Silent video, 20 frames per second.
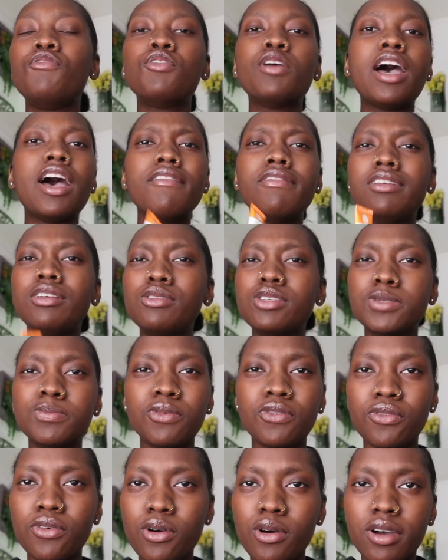you haven't used it
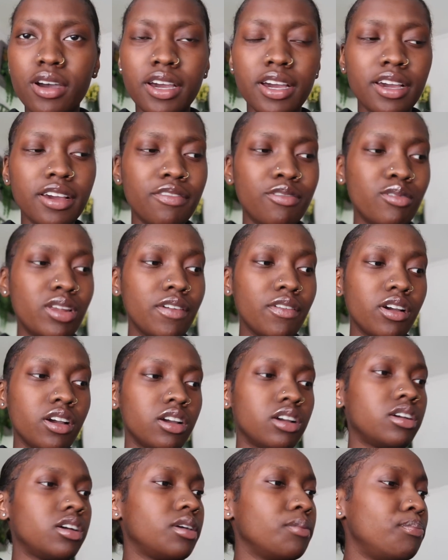before, if you never
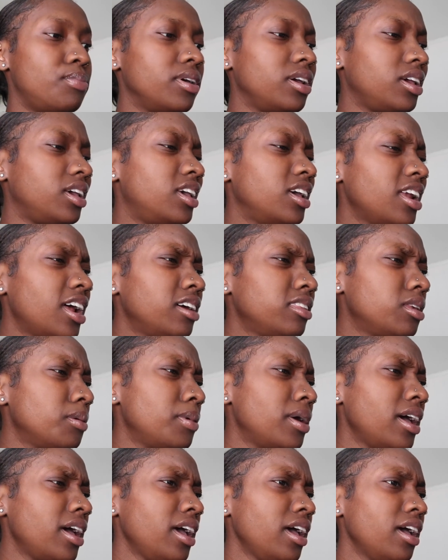heard, get out the
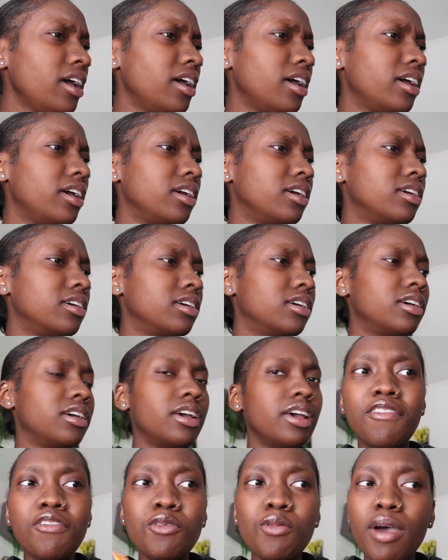bag.
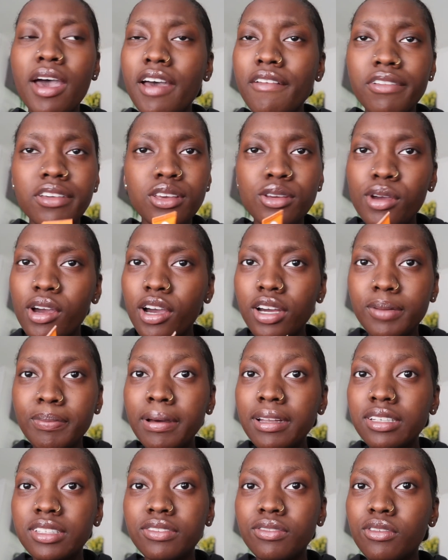If you haven't, you heard
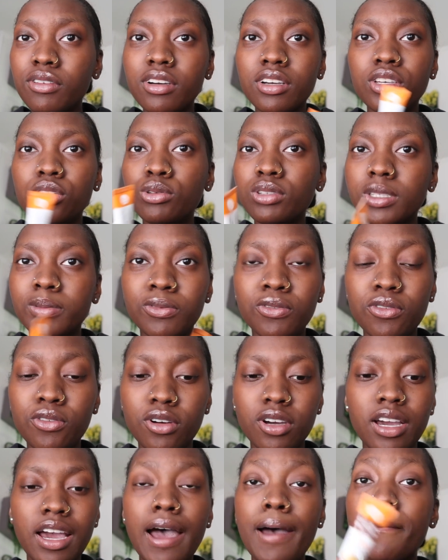about this before, used it
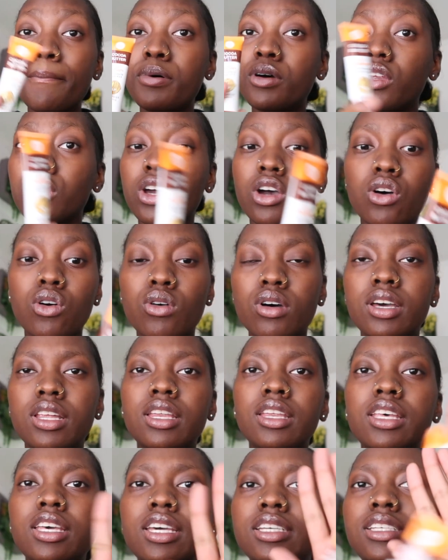before, I'm putting it
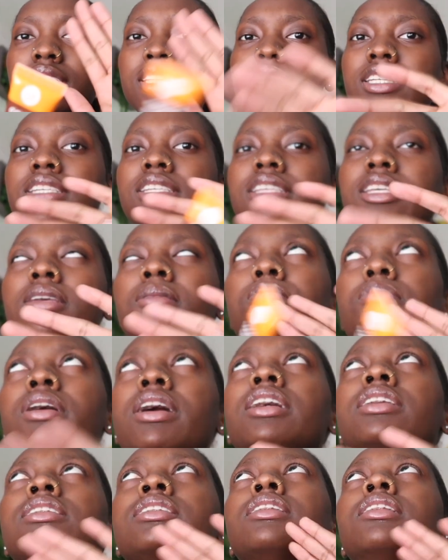on. This is the
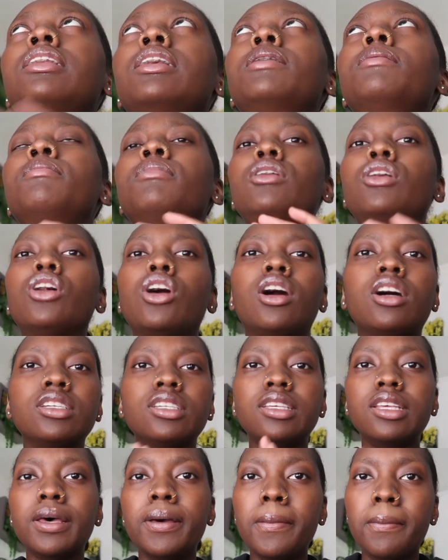best lip gloss,
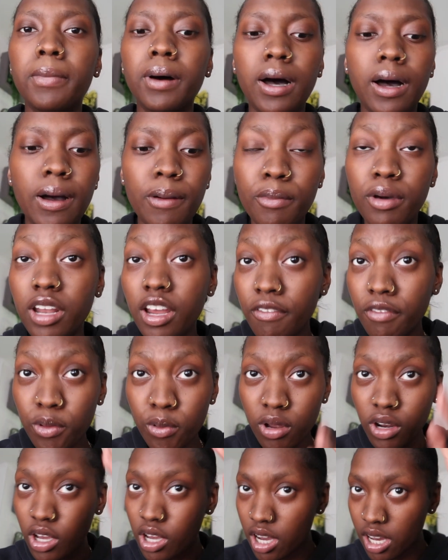lip balm, whatever you
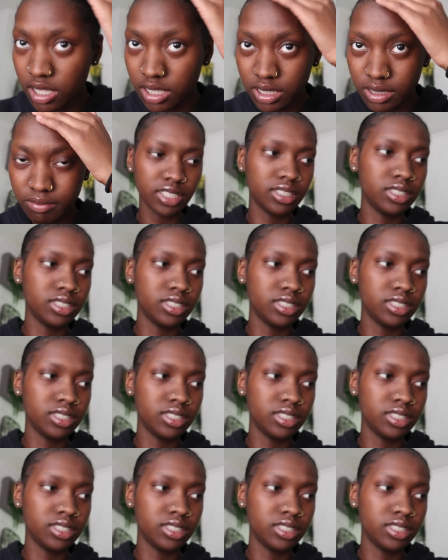want to call it,